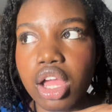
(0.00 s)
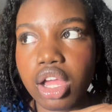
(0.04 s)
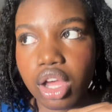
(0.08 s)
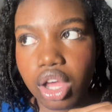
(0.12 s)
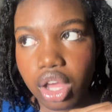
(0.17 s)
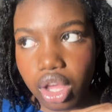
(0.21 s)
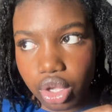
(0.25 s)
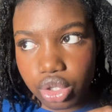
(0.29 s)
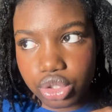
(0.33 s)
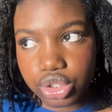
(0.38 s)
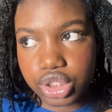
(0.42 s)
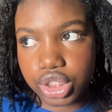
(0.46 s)

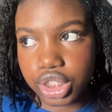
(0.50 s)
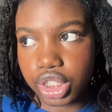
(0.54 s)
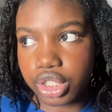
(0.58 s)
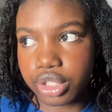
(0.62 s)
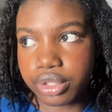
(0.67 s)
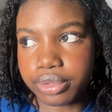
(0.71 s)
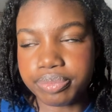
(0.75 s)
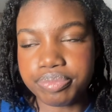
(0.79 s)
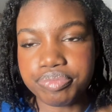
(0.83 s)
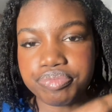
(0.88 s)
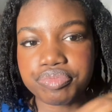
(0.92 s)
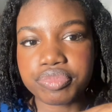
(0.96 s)

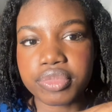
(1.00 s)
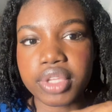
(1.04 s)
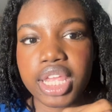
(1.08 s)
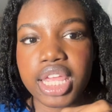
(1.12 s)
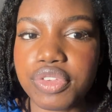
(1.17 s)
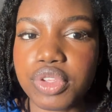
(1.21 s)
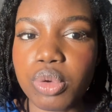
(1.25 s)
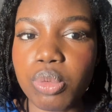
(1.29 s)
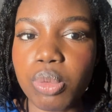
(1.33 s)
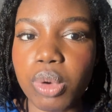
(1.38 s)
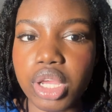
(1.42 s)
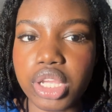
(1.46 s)
Also, if
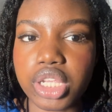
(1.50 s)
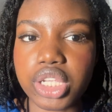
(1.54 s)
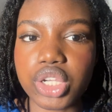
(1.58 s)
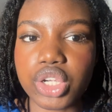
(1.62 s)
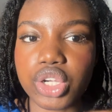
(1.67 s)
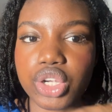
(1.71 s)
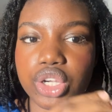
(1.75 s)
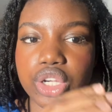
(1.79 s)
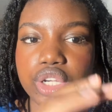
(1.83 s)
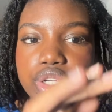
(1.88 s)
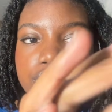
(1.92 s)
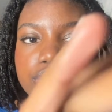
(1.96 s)
you want
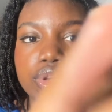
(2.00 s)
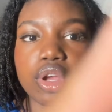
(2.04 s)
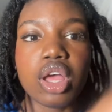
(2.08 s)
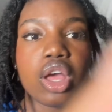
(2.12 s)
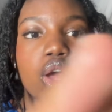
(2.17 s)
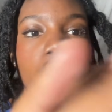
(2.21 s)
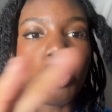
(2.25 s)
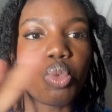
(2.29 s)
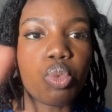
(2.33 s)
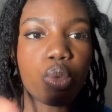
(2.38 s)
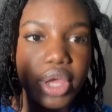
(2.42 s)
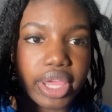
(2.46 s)
your
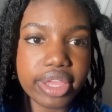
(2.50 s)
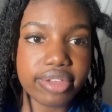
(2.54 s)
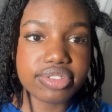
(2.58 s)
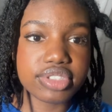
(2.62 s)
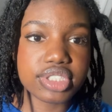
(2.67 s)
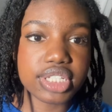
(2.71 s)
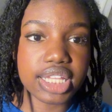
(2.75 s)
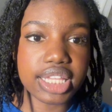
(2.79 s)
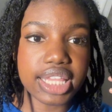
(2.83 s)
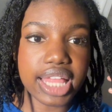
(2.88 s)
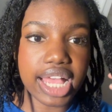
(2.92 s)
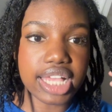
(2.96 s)
waves
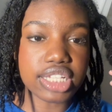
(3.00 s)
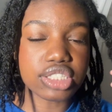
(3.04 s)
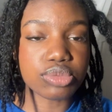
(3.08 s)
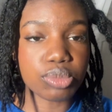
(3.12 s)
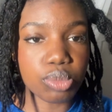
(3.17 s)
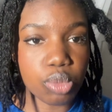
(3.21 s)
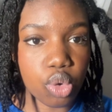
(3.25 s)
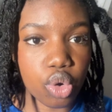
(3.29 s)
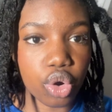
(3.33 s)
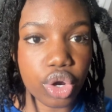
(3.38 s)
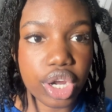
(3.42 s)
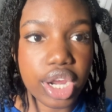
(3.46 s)
to last
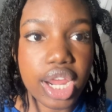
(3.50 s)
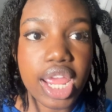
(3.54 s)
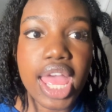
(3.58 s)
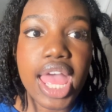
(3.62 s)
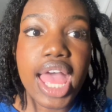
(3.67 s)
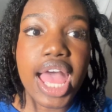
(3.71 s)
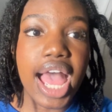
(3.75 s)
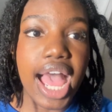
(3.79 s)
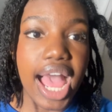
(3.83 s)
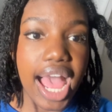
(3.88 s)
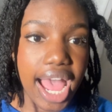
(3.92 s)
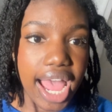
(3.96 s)
more,
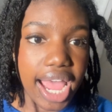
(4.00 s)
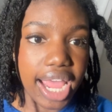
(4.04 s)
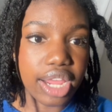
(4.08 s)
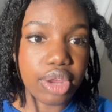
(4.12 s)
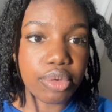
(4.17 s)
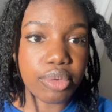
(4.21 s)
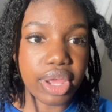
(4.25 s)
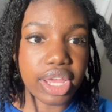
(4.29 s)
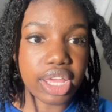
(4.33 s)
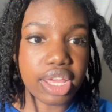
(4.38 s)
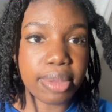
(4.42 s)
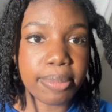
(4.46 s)
I
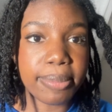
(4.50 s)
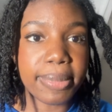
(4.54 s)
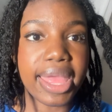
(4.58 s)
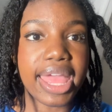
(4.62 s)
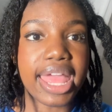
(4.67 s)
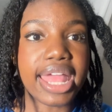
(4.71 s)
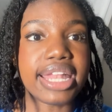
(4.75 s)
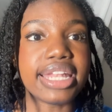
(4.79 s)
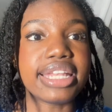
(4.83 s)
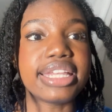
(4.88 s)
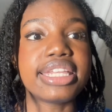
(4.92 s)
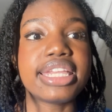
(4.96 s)

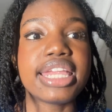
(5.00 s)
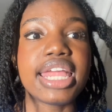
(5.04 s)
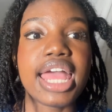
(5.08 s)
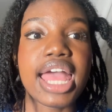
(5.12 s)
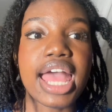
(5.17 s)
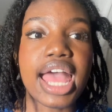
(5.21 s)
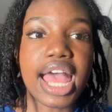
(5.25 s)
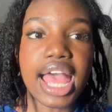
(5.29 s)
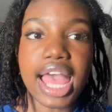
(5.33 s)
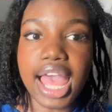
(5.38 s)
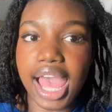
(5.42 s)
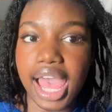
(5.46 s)
recommend
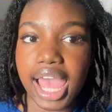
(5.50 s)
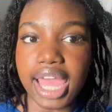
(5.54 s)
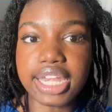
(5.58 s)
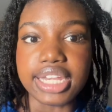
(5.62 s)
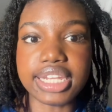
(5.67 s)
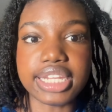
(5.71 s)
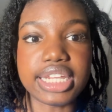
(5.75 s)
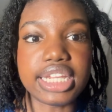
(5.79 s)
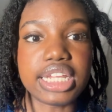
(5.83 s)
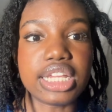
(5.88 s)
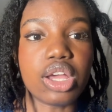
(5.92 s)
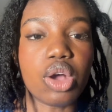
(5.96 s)

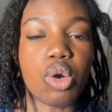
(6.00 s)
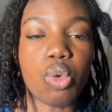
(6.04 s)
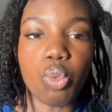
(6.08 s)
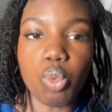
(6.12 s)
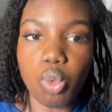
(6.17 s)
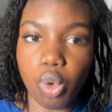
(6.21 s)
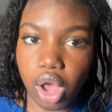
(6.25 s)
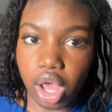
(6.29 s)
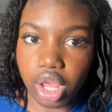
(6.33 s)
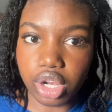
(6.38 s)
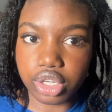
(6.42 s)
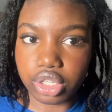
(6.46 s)
adding
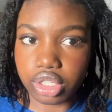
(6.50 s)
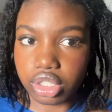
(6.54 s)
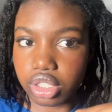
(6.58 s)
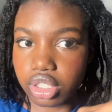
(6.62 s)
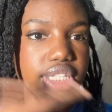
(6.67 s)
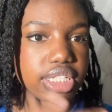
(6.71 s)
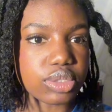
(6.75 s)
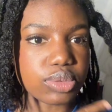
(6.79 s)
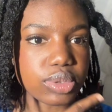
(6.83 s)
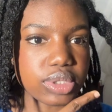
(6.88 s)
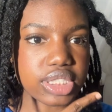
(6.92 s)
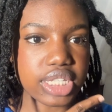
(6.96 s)
water.
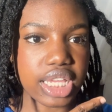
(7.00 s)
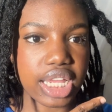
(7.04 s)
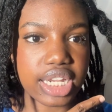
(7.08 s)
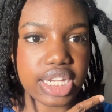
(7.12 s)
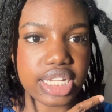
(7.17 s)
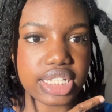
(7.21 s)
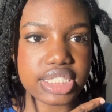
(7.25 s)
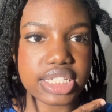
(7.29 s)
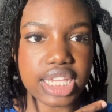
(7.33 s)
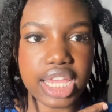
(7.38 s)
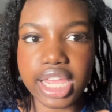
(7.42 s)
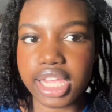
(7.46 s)
This was kind of
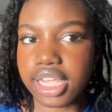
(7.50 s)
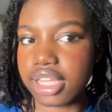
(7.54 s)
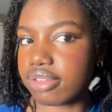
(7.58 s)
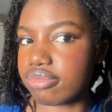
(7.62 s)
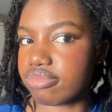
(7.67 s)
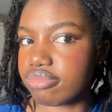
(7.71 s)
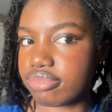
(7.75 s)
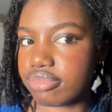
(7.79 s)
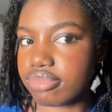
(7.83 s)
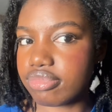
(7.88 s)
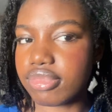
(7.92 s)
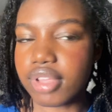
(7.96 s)
tight.
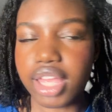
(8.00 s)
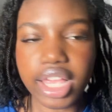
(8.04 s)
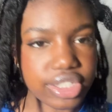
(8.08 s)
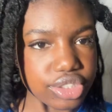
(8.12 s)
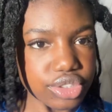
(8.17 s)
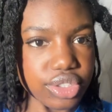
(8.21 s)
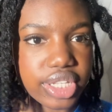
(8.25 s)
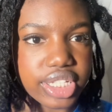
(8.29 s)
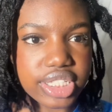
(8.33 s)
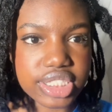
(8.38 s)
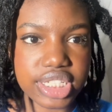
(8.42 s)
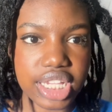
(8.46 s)
As you
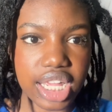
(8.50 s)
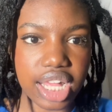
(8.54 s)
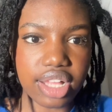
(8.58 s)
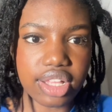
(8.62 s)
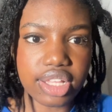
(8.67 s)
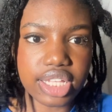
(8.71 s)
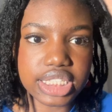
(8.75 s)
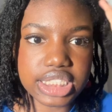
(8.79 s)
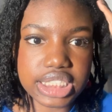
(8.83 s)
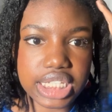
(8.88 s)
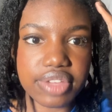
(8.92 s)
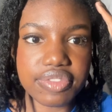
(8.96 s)
can tell,
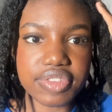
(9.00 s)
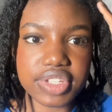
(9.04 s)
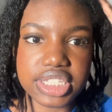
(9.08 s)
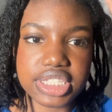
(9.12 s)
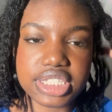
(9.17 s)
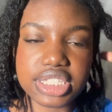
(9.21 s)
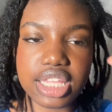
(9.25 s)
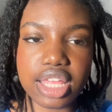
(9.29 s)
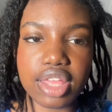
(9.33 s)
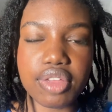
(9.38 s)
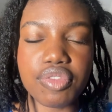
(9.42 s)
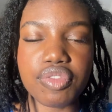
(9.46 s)
it's giving
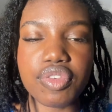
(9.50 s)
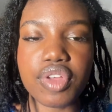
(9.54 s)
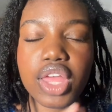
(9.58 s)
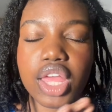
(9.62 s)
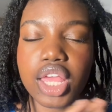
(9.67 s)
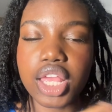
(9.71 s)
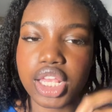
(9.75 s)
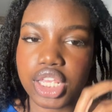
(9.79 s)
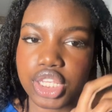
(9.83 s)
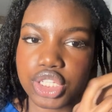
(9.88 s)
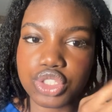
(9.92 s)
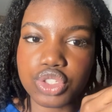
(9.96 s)
stiff,
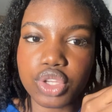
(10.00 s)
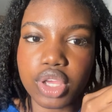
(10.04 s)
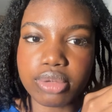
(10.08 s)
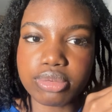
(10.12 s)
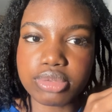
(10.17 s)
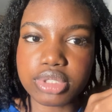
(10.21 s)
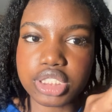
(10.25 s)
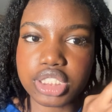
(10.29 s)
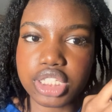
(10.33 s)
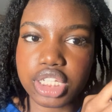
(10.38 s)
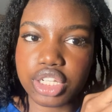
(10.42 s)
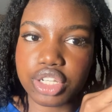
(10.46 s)
so I'm
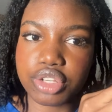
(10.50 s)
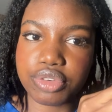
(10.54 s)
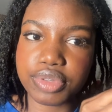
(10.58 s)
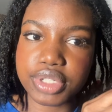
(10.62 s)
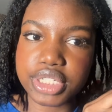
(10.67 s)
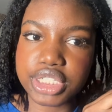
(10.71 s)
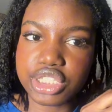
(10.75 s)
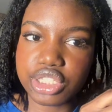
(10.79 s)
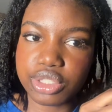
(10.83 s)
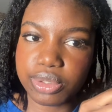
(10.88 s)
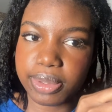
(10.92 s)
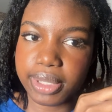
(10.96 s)
just going to
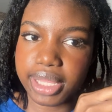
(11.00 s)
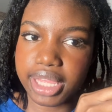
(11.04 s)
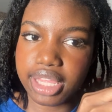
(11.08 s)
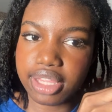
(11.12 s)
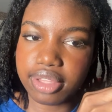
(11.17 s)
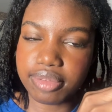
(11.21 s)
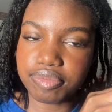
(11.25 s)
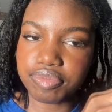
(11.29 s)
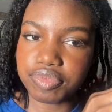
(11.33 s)
redo it.